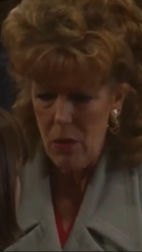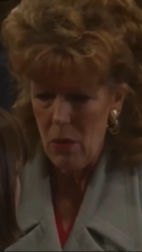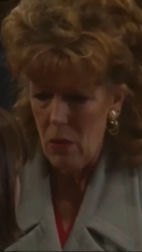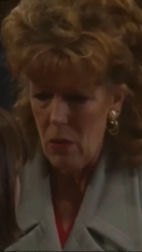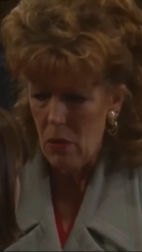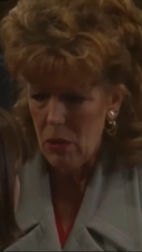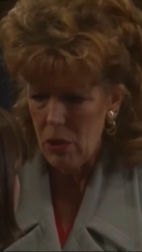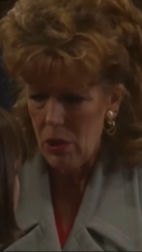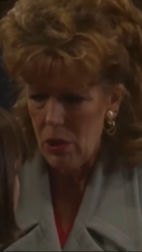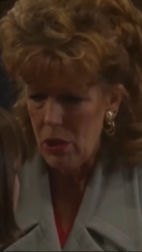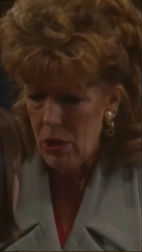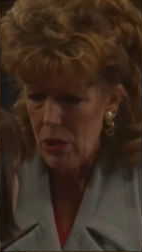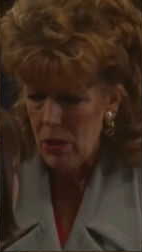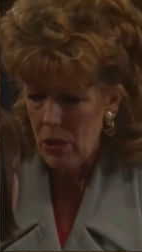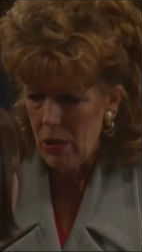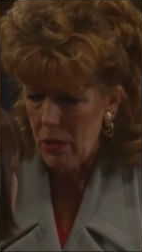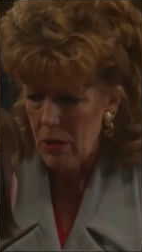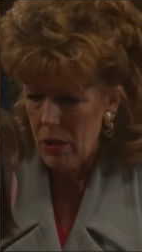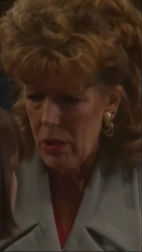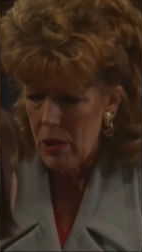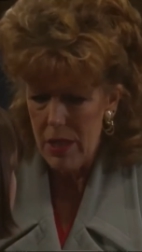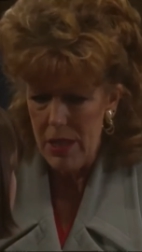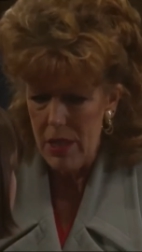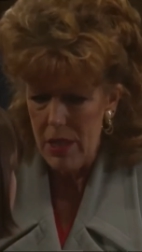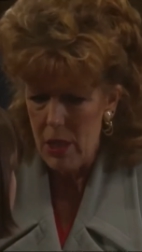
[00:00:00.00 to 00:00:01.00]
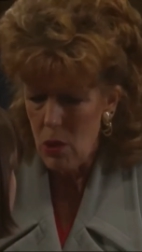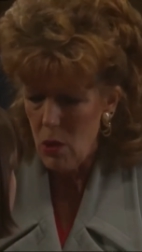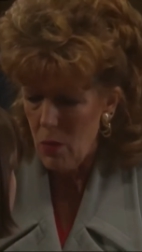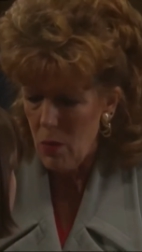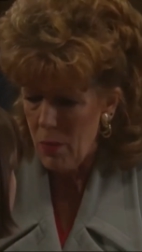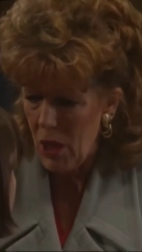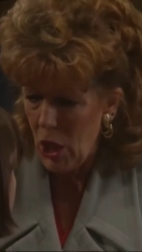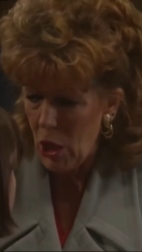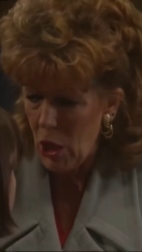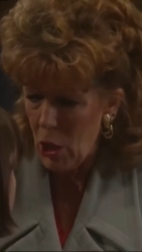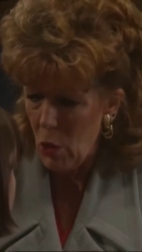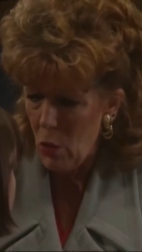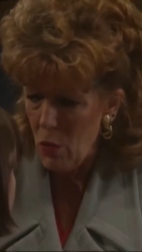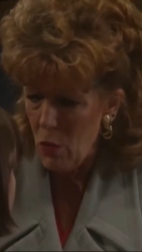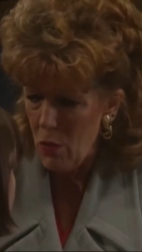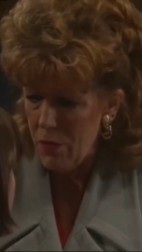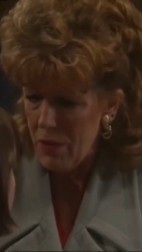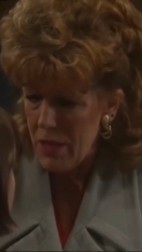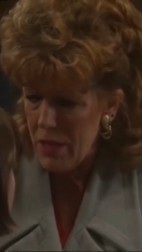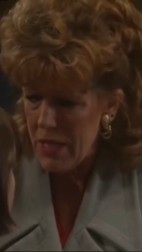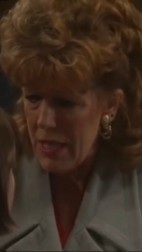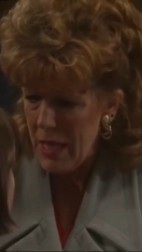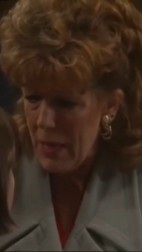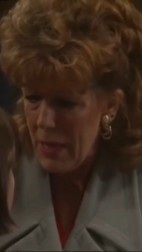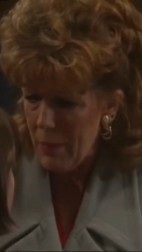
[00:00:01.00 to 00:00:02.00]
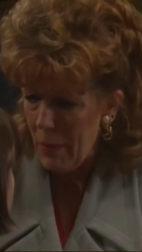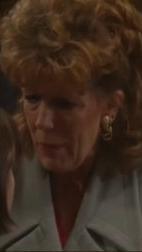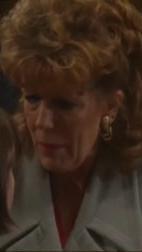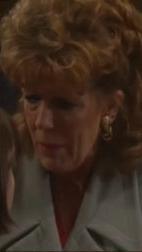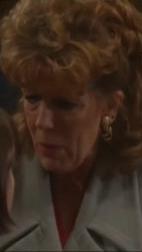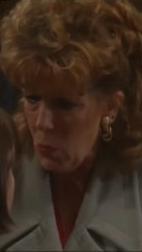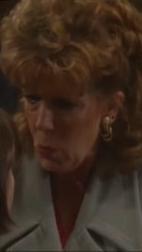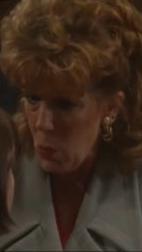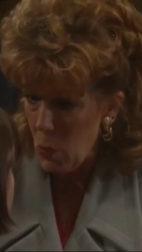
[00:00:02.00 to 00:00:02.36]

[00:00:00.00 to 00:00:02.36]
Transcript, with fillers: fortune. Because they'd all be on overtime. I mean,